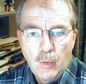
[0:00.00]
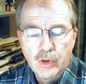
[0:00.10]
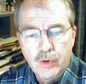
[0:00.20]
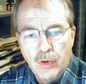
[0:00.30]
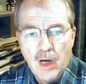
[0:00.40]

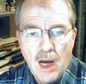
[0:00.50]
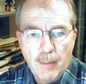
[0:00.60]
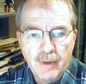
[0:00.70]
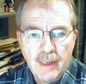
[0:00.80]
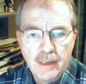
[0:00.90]
what's going to
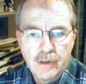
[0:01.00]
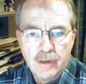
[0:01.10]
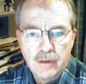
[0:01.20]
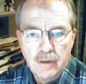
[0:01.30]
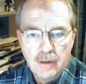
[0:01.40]
happen is
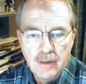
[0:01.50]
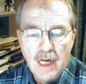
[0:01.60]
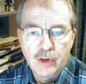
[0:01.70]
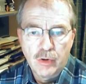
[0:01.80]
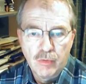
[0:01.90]
the
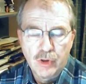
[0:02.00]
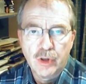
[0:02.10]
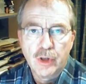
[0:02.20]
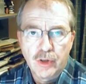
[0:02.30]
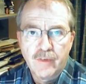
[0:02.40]
natural
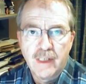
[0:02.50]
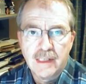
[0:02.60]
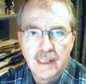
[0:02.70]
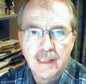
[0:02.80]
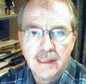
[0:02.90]
result of
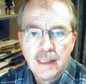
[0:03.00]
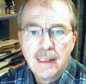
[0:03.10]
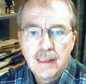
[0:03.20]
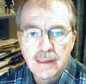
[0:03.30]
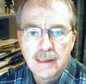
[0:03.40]
this is
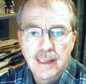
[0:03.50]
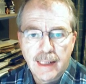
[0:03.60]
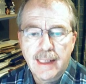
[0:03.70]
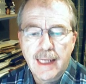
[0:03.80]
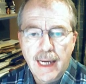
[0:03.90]

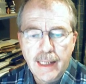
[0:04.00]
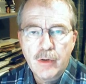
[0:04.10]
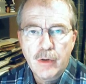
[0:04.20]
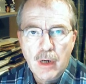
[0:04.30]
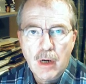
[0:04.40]
like a
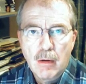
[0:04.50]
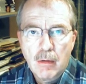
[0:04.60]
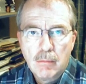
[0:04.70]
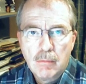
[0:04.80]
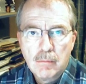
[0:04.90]
gagging order.
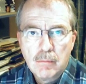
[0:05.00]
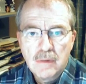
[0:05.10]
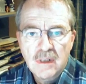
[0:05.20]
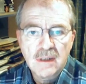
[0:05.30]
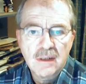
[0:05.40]

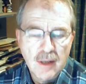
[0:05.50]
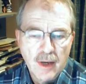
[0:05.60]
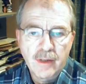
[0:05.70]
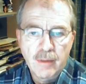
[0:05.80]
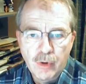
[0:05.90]
This is
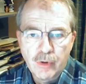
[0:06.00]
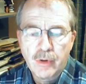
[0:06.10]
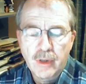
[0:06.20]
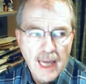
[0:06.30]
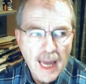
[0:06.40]
tantamount
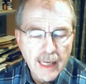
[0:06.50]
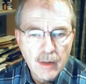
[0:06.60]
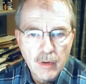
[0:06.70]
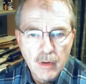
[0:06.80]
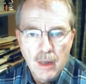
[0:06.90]
to a
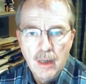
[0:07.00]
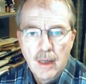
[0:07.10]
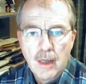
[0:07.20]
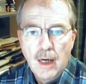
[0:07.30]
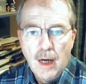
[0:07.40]
gagging order.
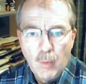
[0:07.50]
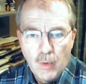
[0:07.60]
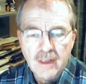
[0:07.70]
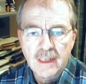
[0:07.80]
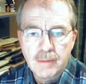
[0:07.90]

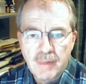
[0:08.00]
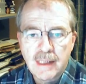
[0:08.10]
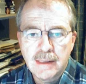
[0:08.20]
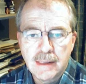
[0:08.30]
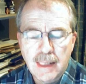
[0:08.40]
What this
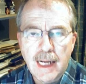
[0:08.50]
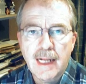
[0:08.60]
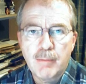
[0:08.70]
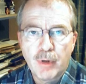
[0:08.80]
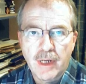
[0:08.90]
means is that
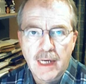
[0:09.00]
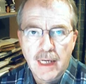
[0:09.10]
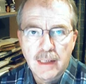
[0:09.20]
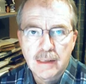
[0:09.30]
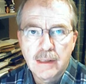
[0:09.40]
anybody
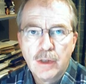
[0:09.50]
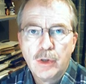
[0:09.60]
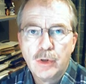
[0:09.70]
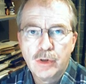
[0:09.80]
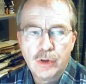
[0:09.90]
else
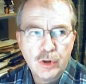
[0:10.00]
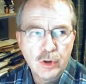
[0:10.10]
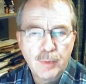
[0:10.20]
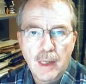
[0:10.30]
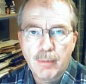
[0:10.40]
who's a
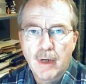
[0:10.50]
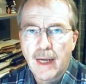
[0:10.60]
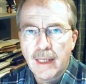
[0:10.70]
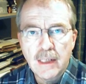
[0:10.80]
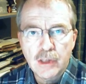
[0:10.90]
newspaper
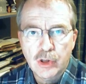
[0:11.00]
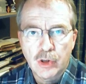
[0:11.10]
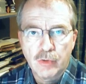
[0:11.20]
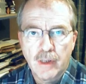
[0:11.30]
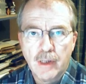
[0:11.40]
in this
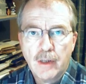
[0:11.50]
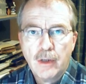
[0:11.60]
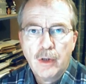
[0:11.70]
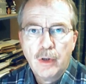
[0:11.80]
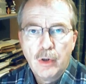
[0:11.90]
country,
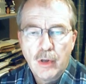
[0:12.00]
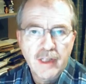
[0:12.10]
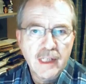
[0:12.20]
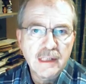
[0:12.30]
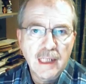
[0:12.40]

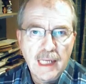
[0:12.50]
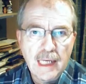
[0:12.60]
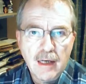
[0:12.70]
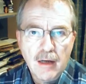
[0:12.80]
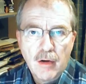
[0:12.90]
whoever gets a leak